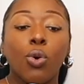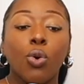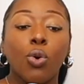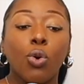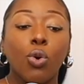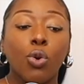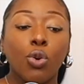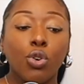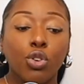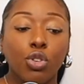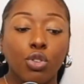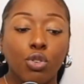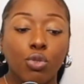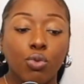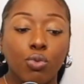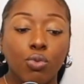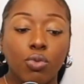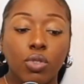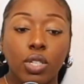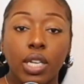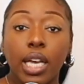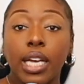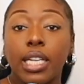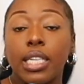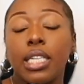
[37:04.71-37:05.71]
or you
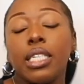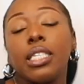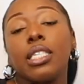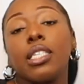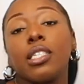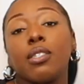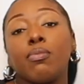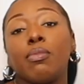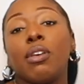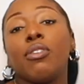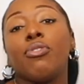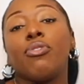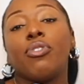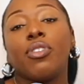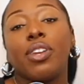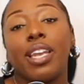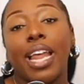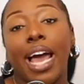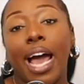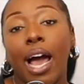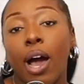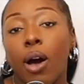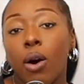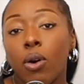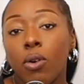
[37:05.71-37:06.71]
say, this is me for
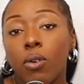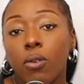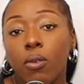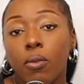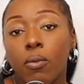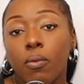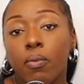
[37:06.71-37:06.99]
now.